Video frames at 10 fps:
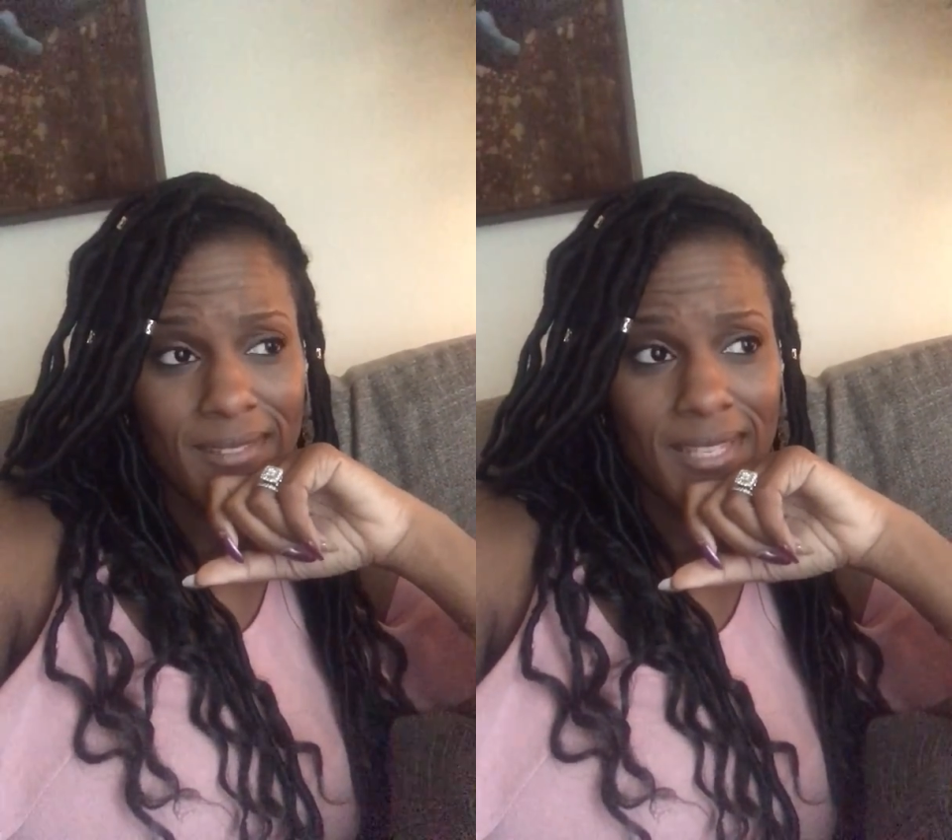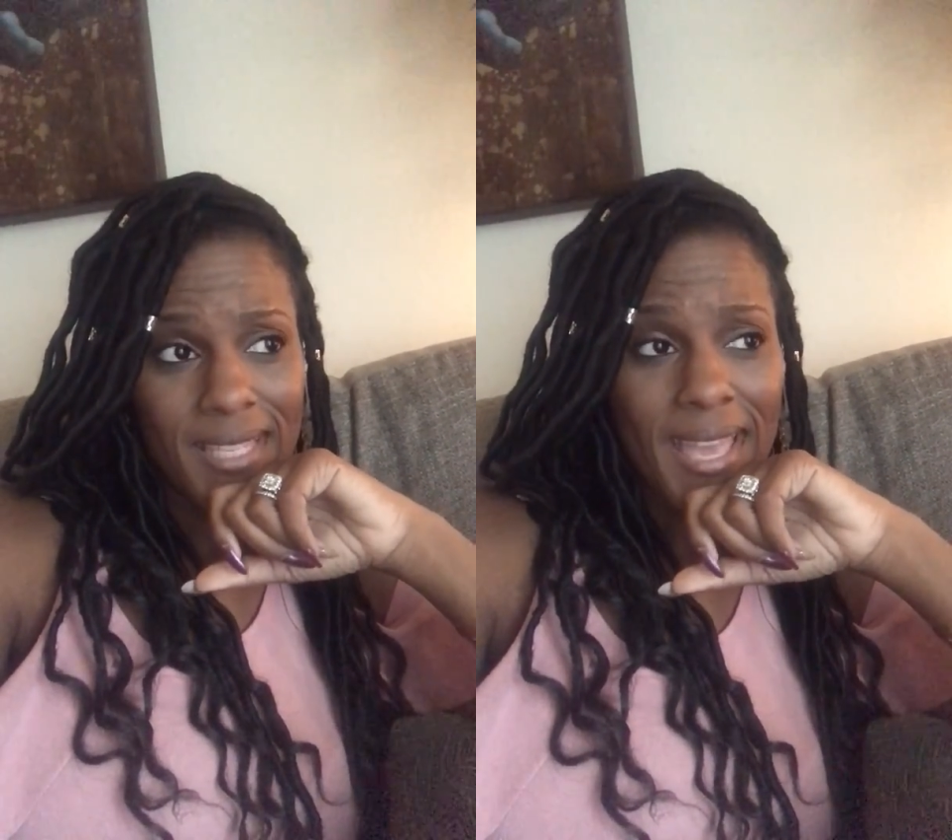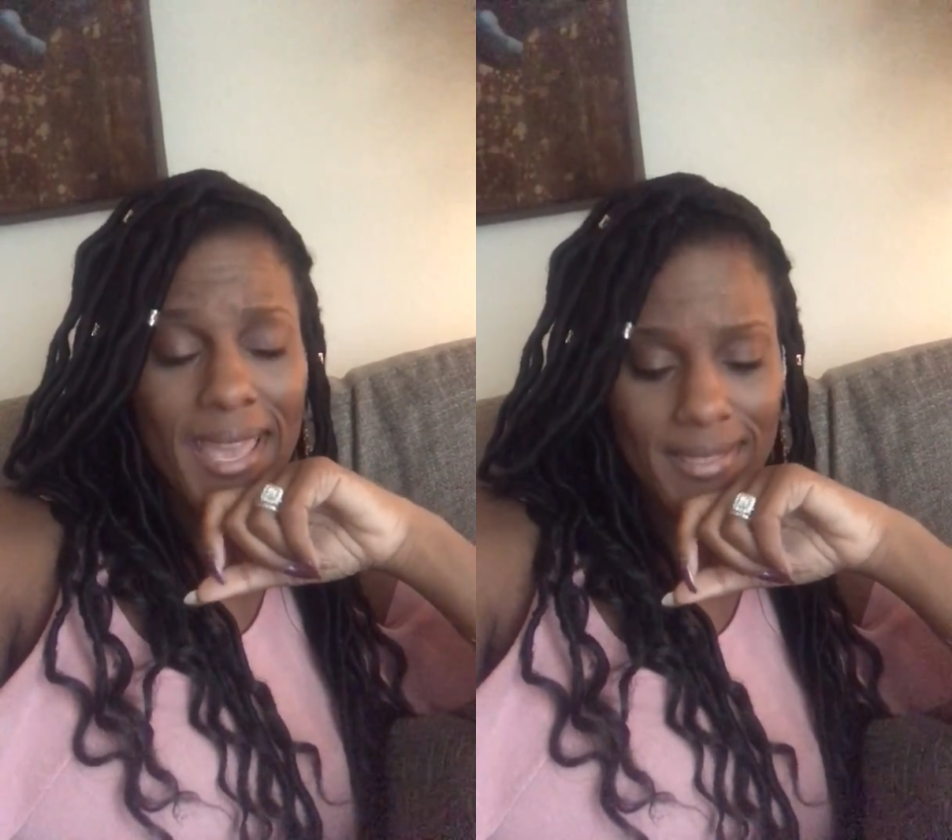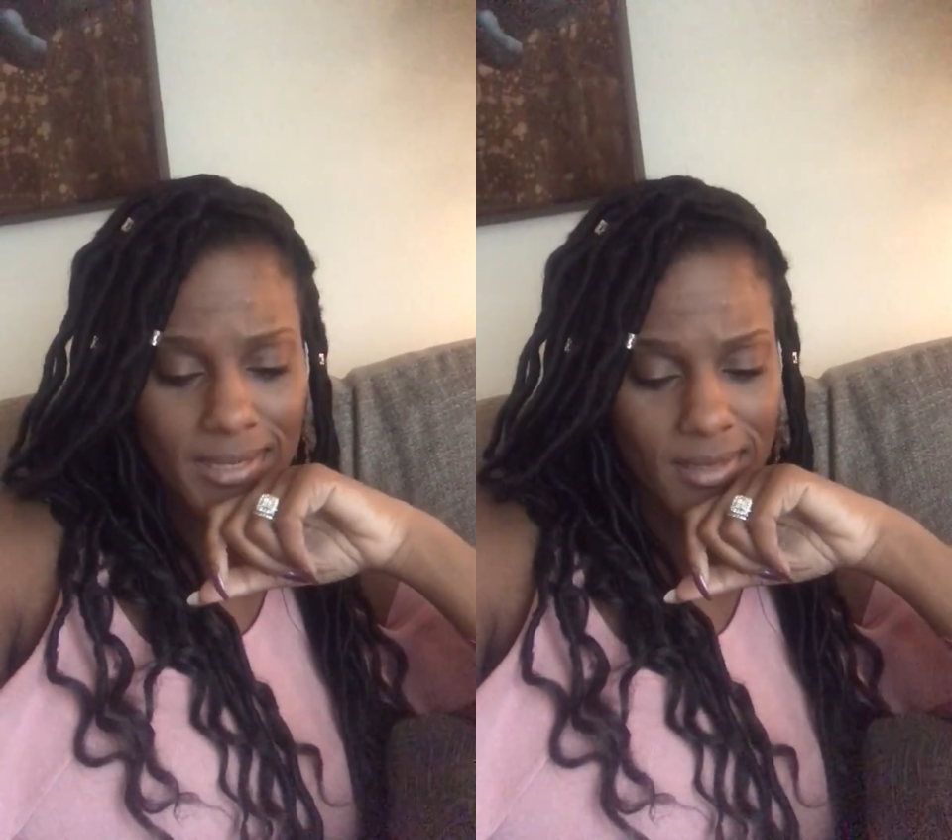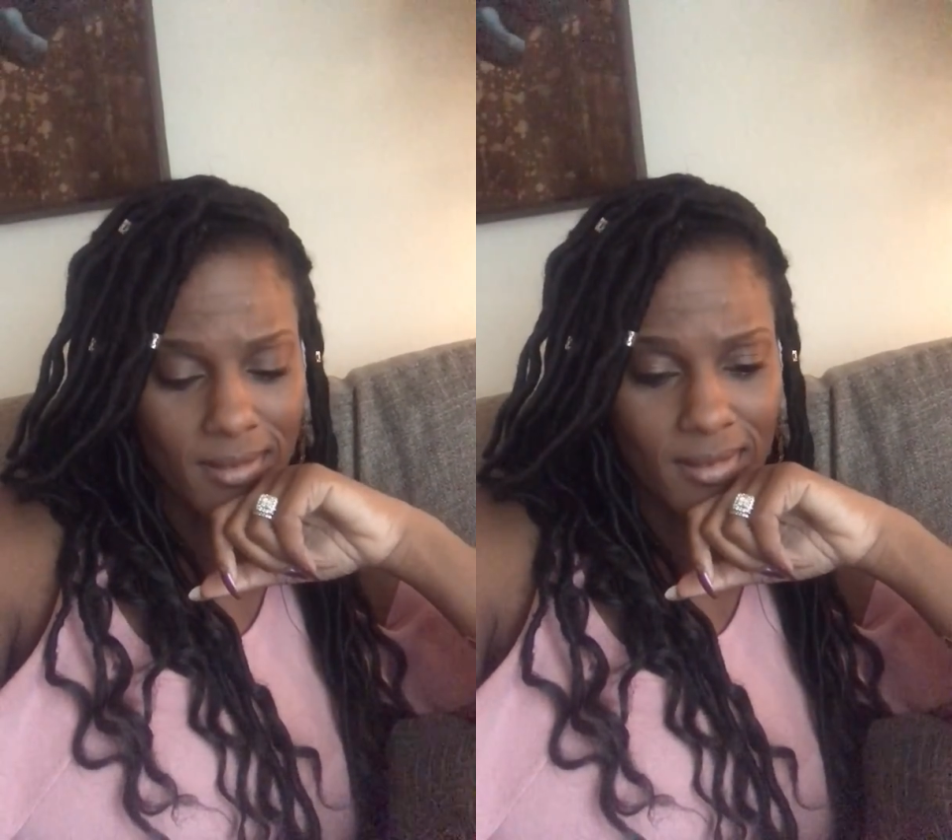
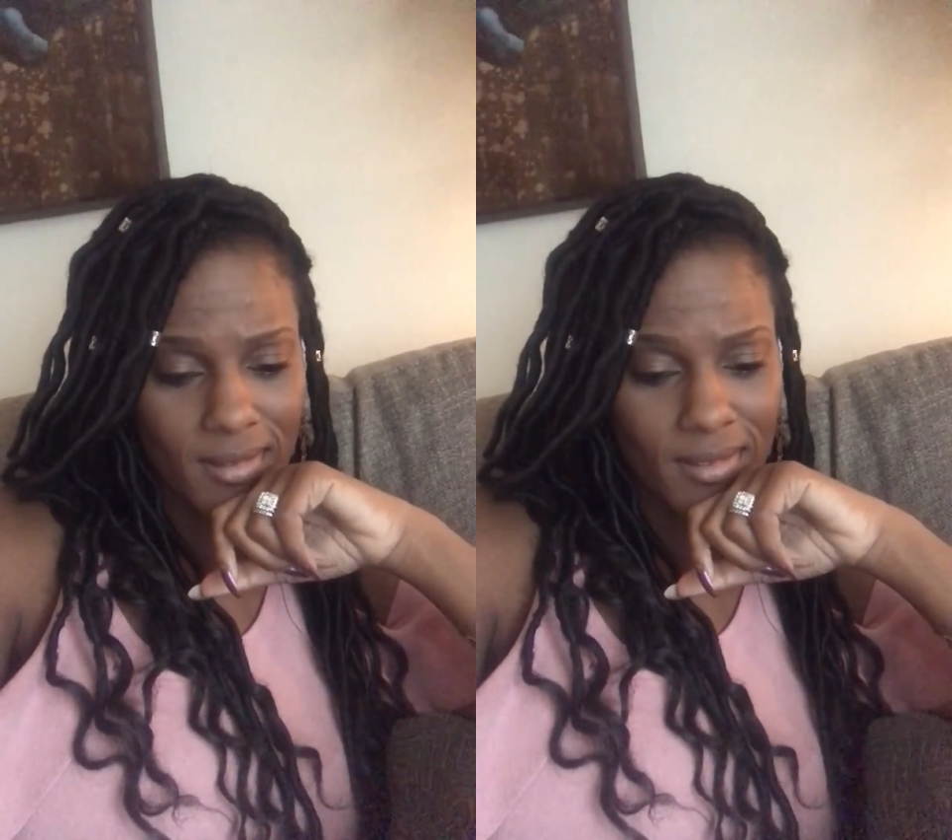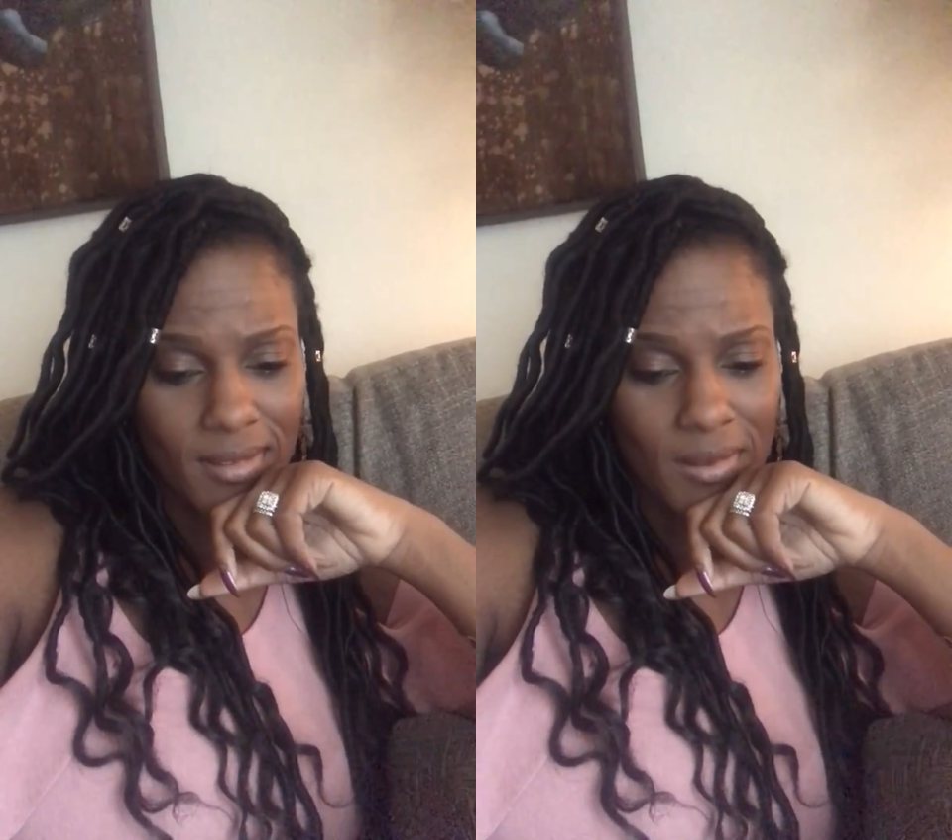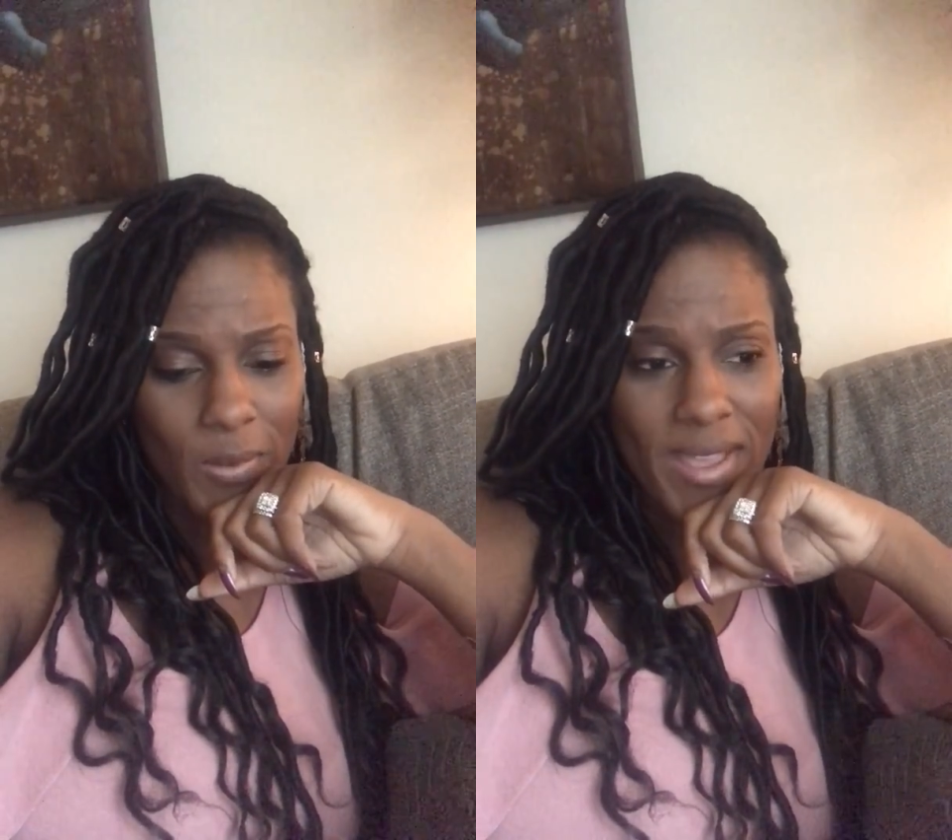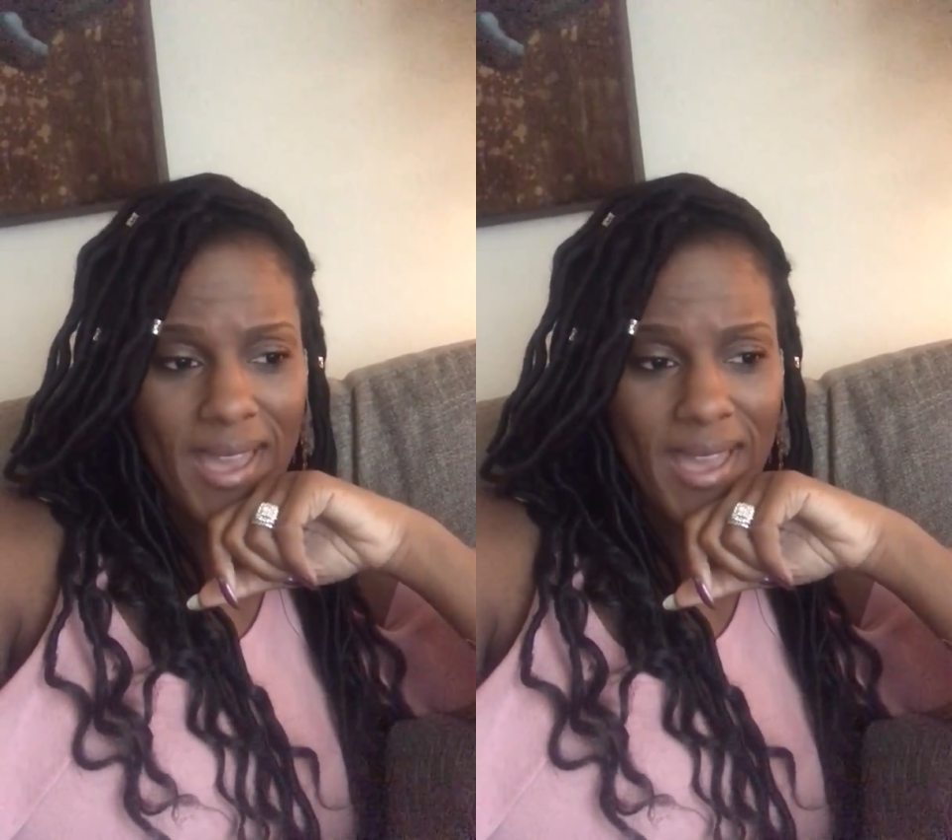Yet, we